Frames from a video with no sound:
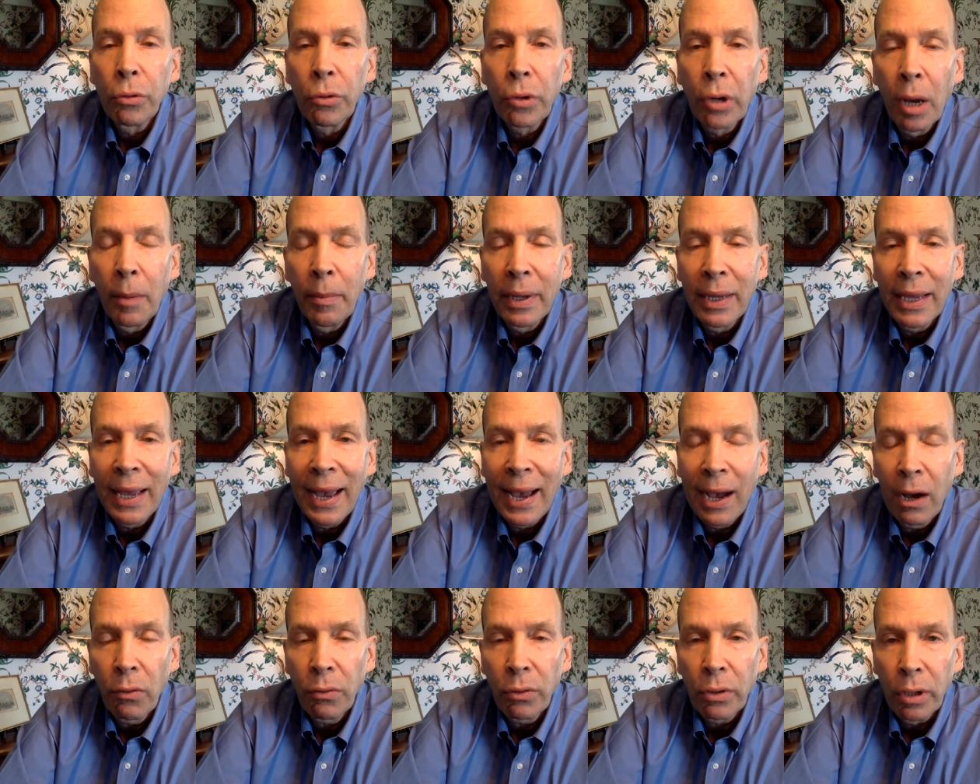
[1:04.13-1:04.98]
Coming
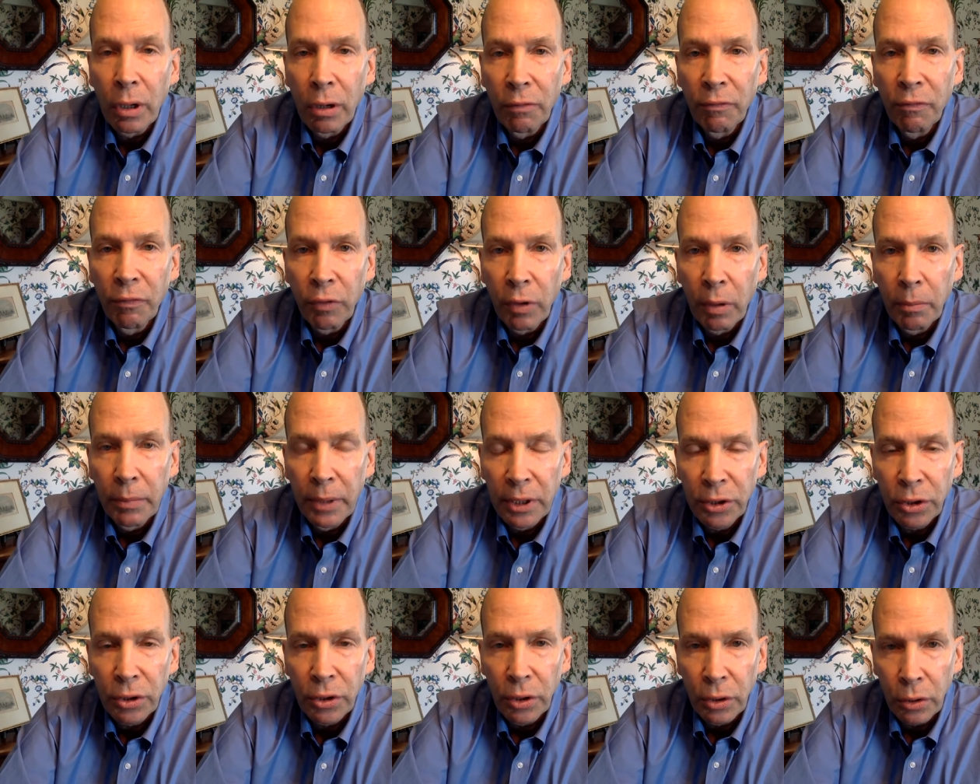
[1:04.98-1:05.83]
out of
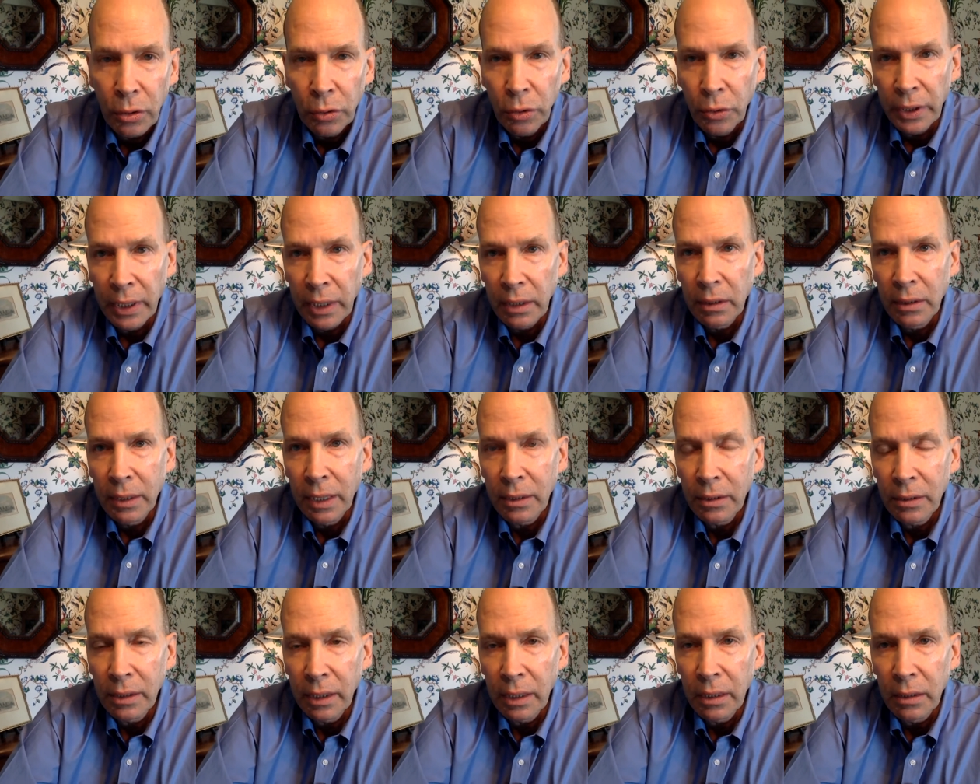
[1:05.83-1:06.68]
remission, you get
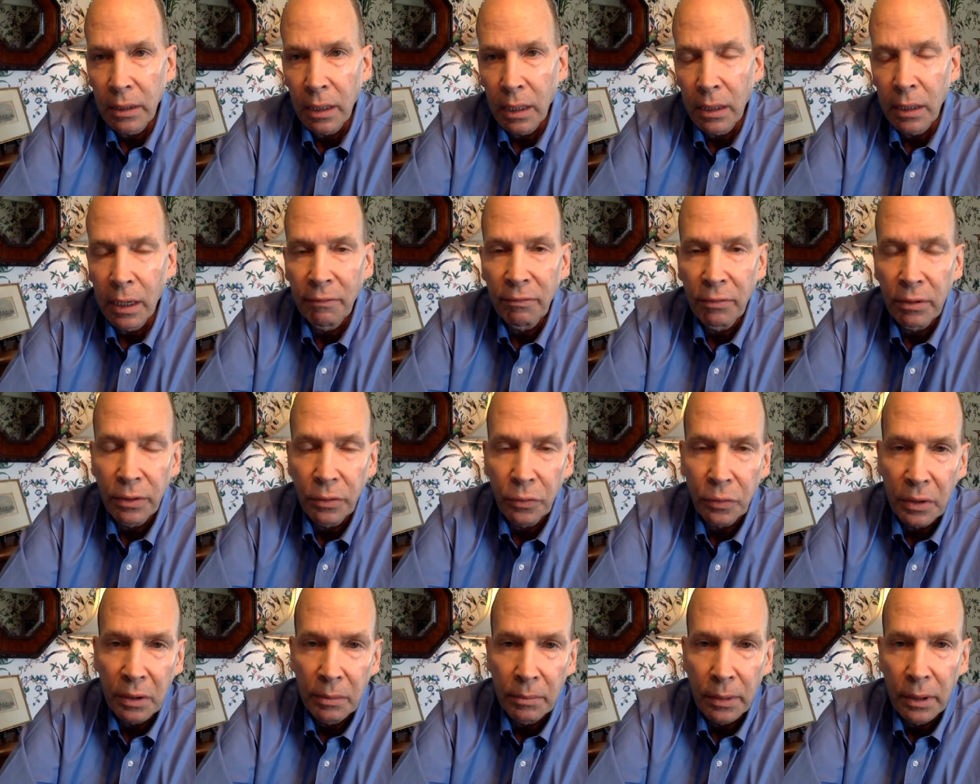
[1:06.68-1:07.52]
testing done every
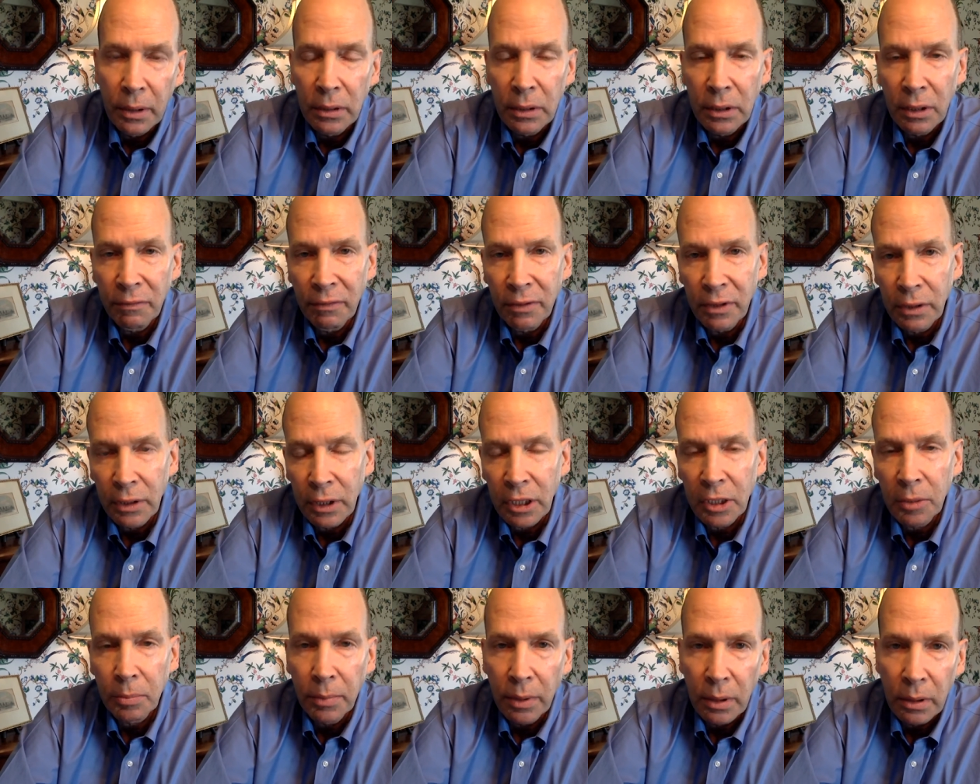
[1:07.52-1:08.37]
three months, every
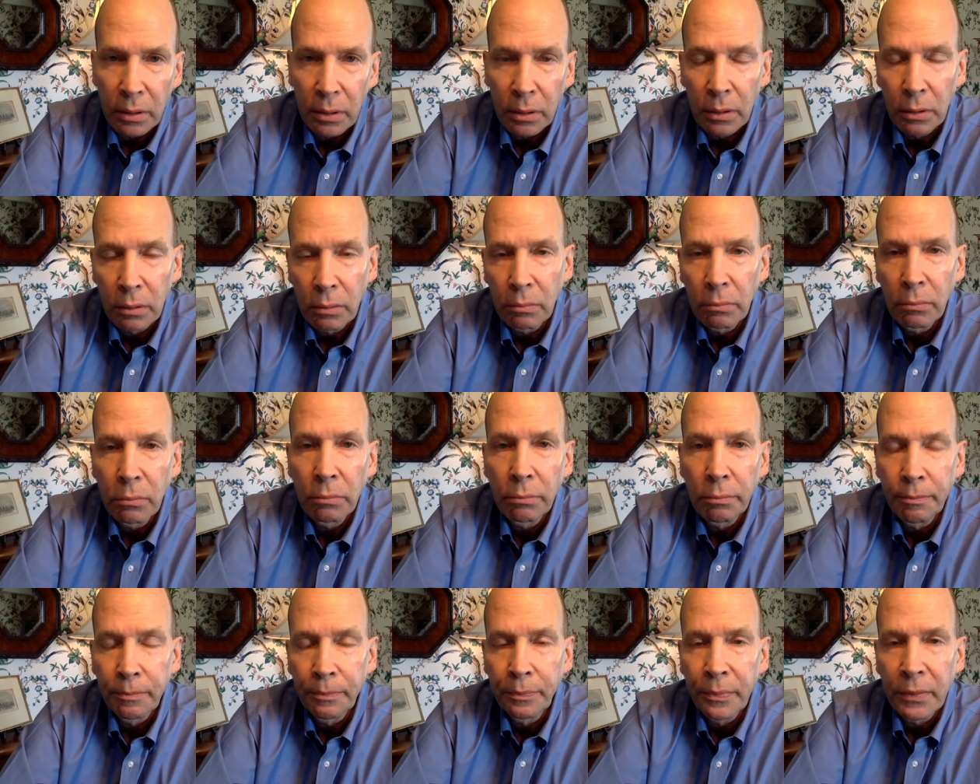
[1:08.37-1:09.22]
six months,
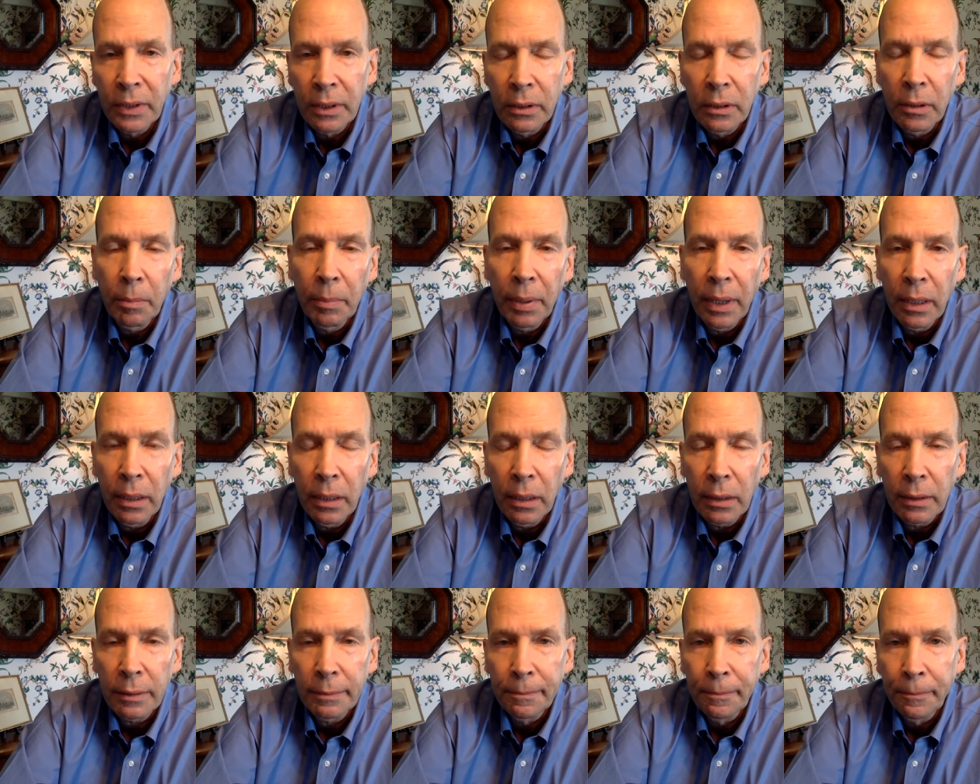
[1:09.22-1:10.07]

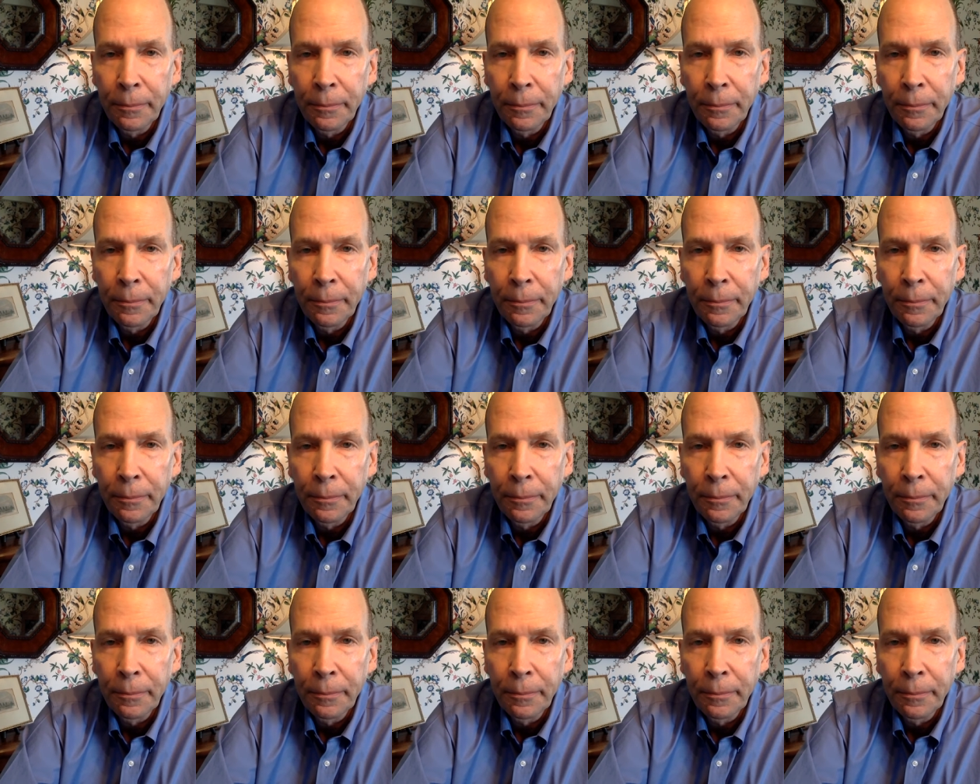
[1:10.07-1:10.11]
depending.